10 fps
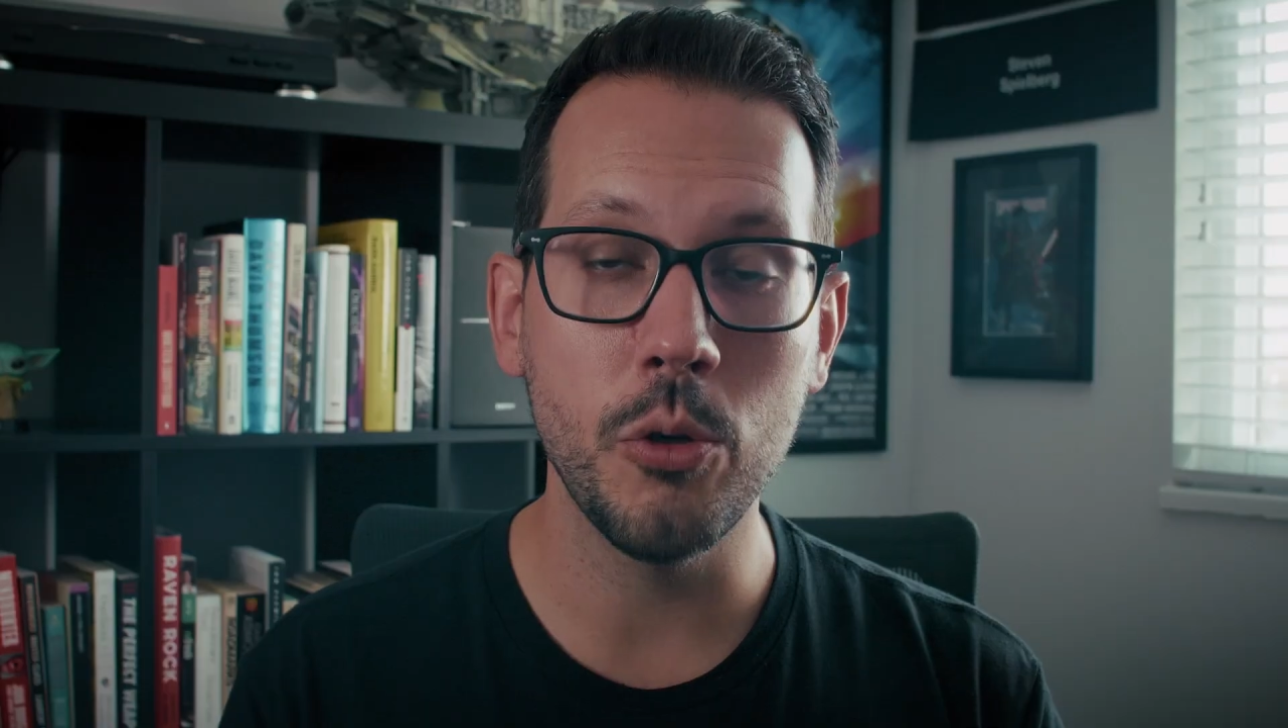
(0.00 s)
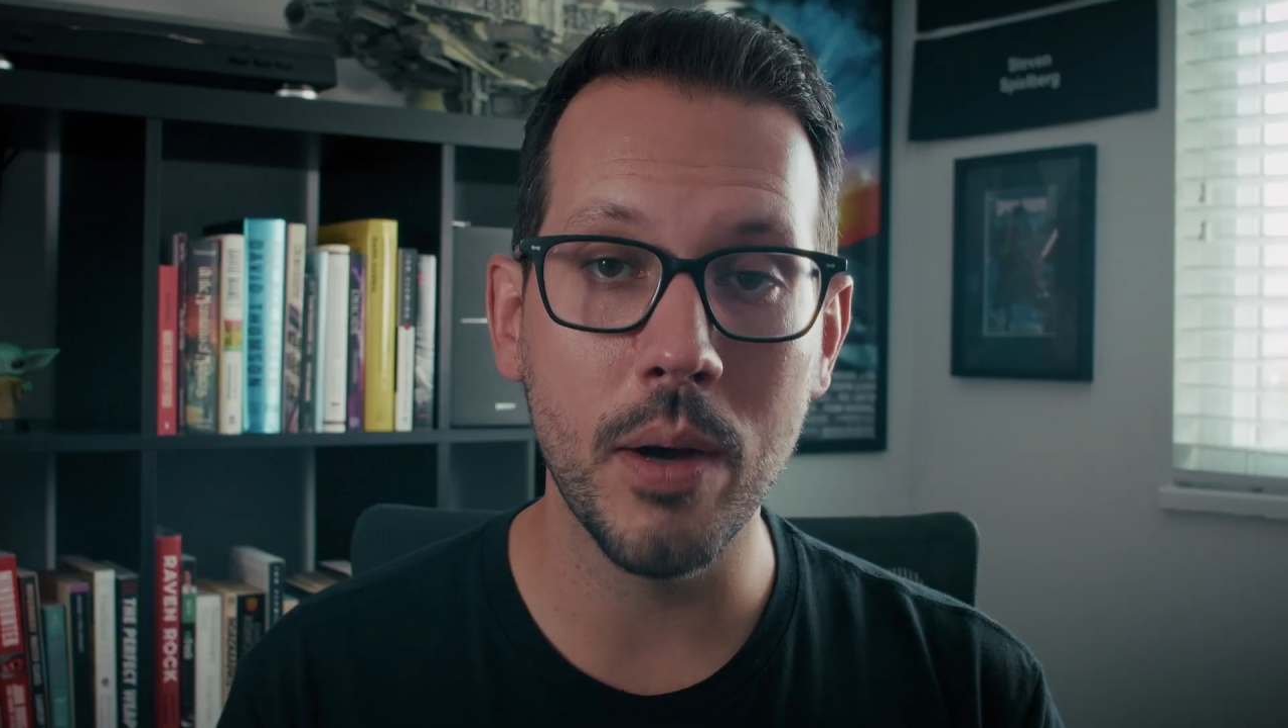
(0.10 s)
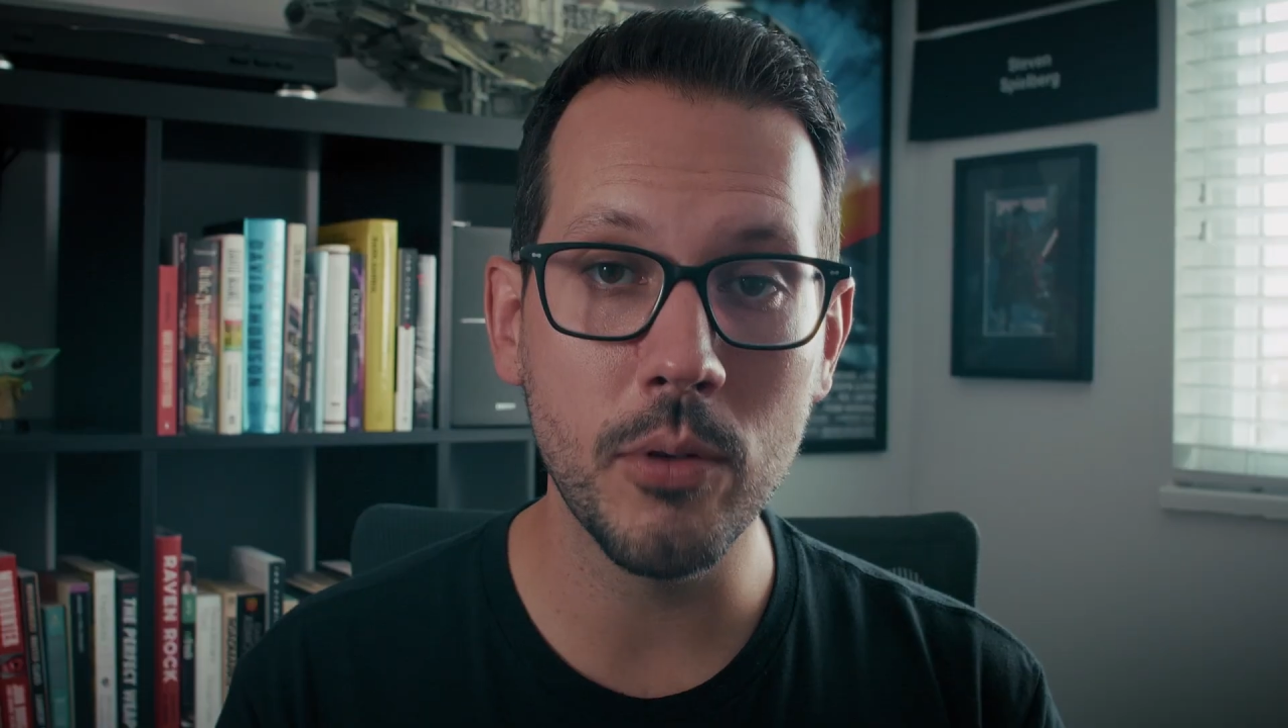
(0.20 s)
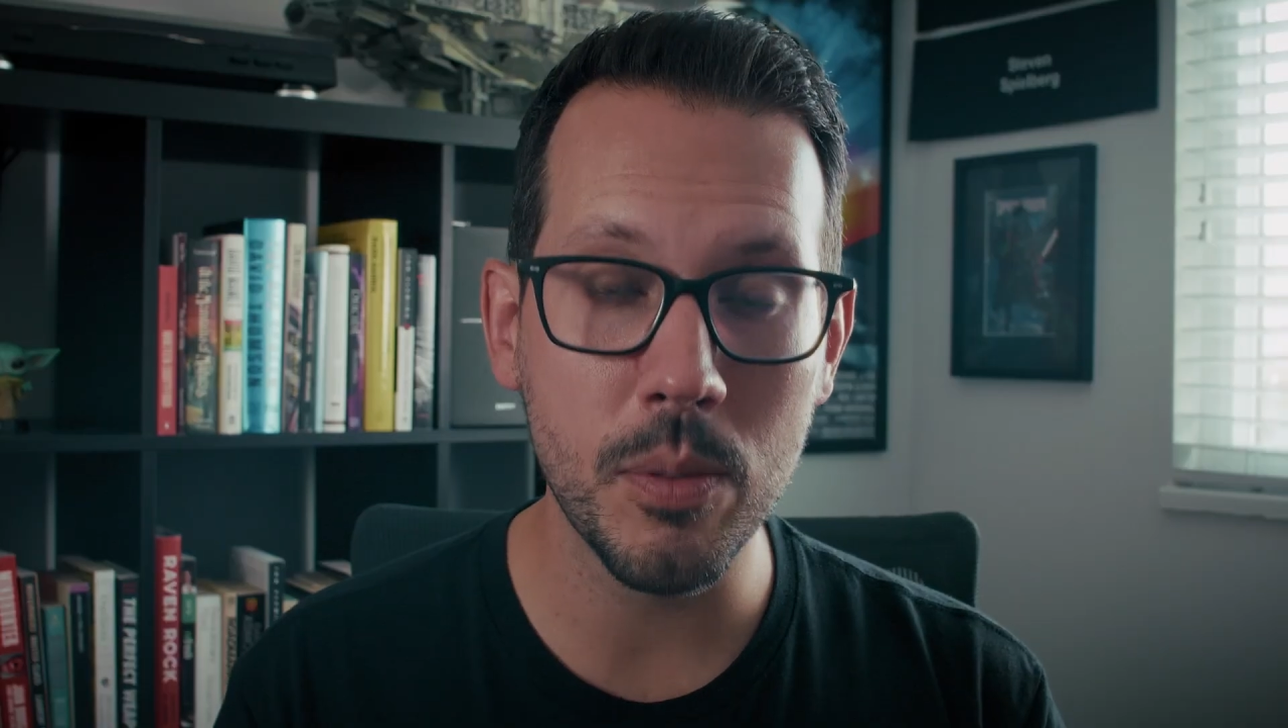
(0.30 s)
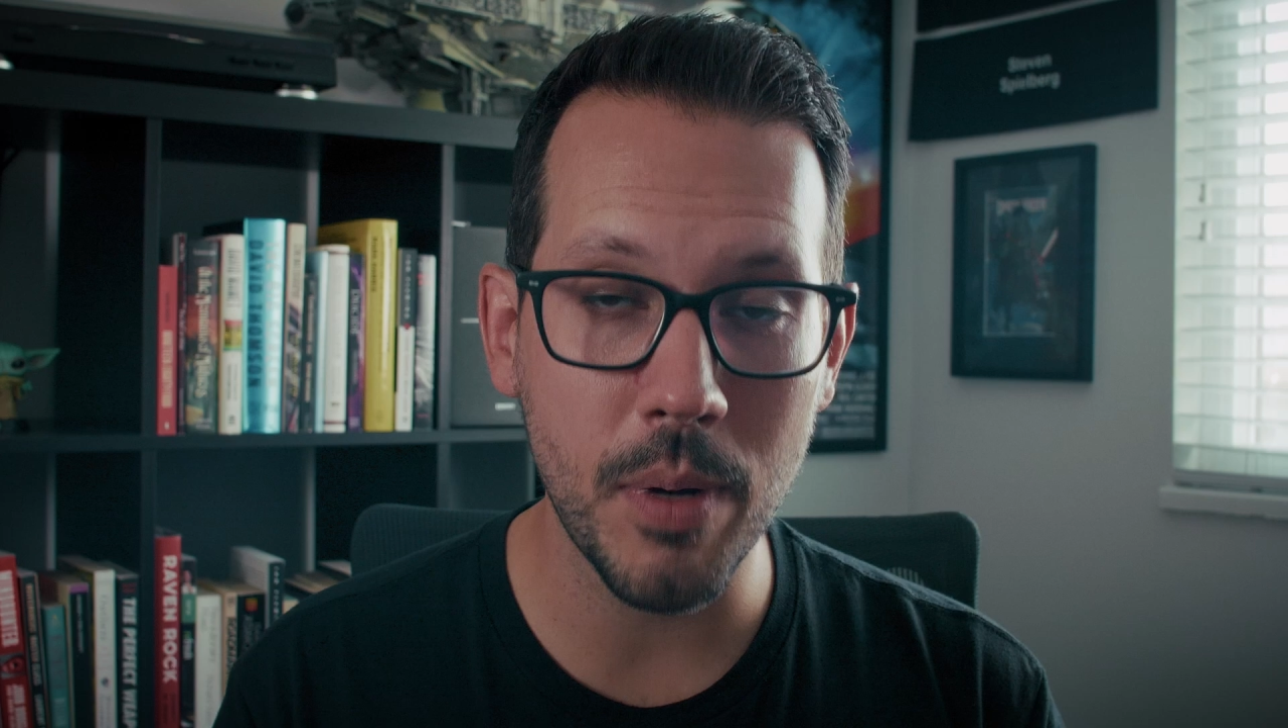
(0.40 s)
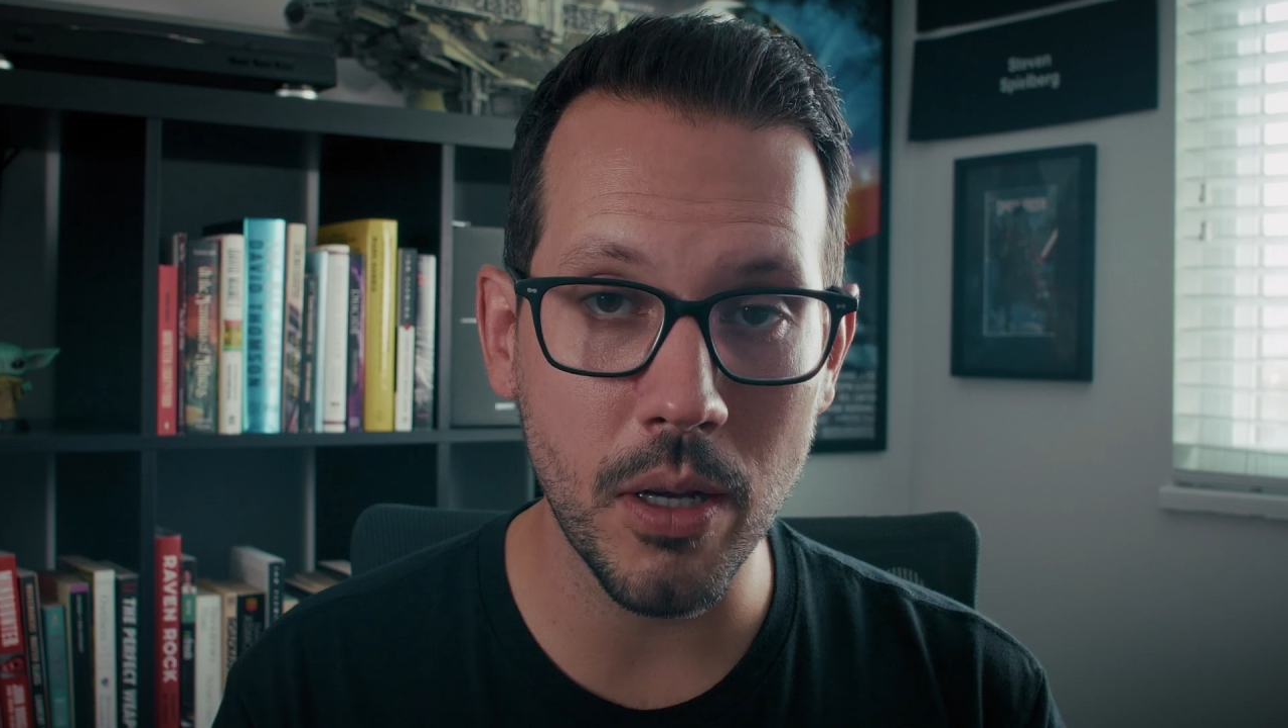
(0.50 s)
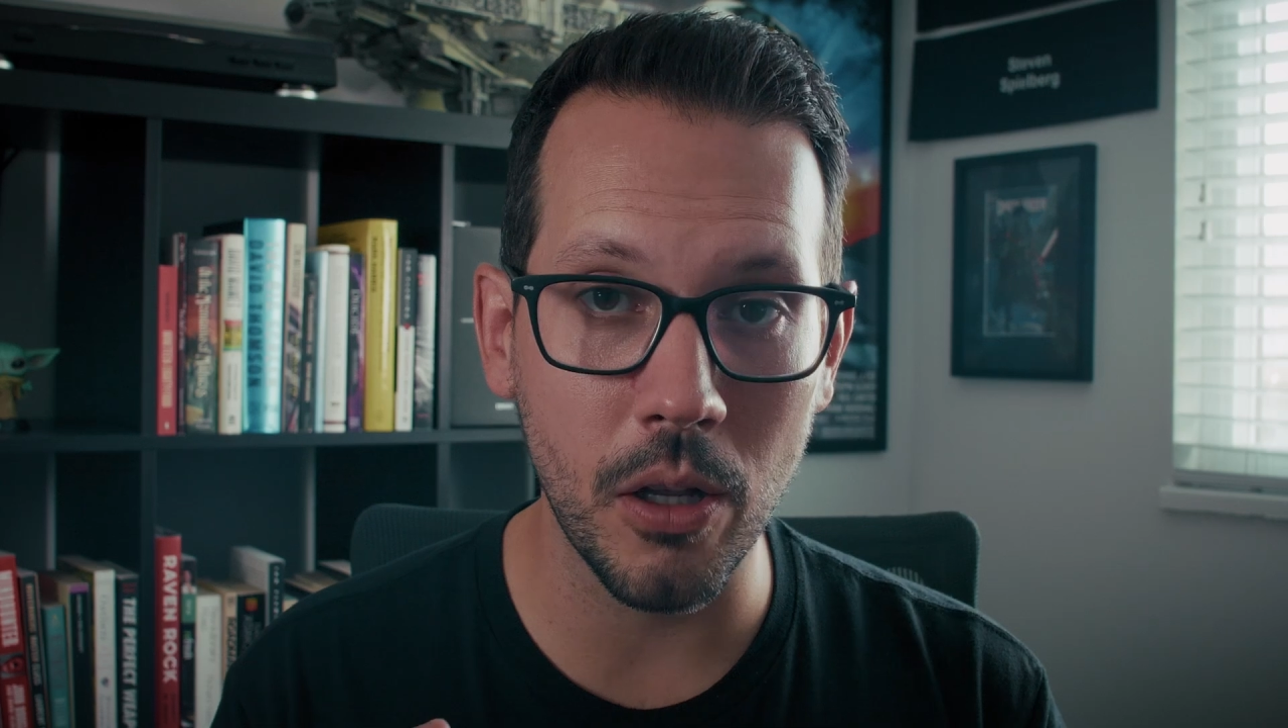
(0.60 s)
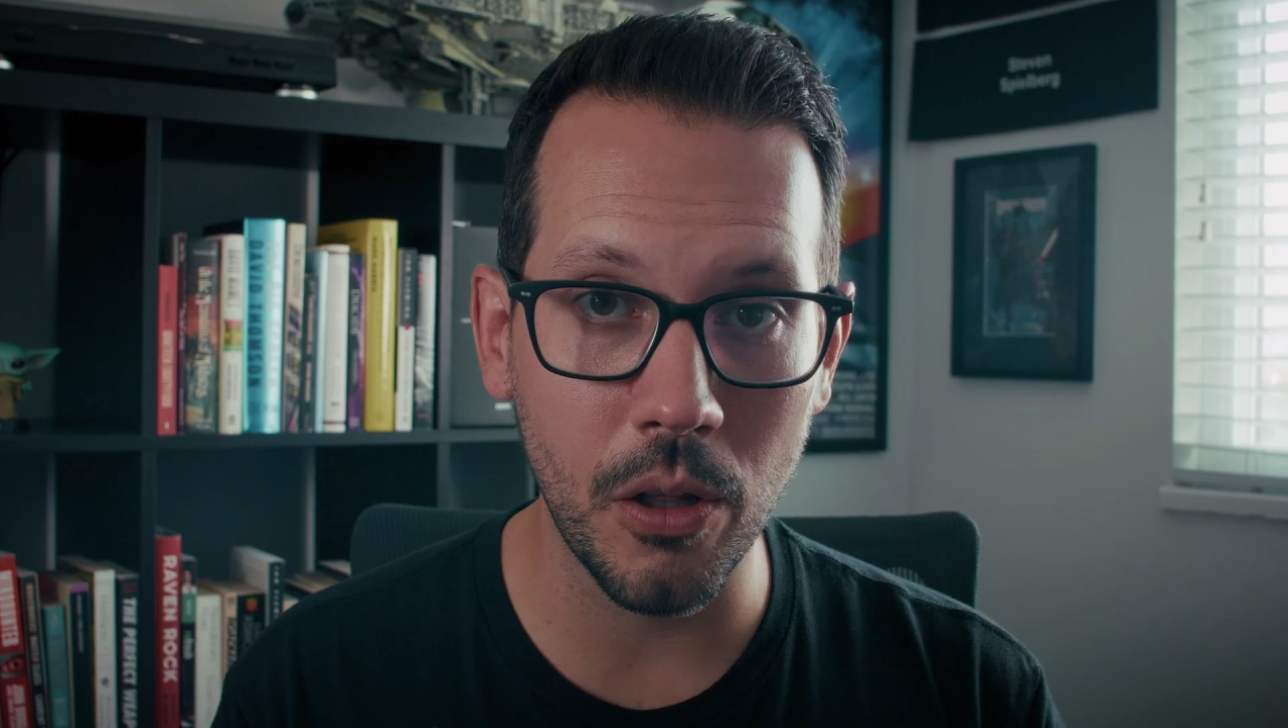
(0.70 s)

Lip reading: You have to spend a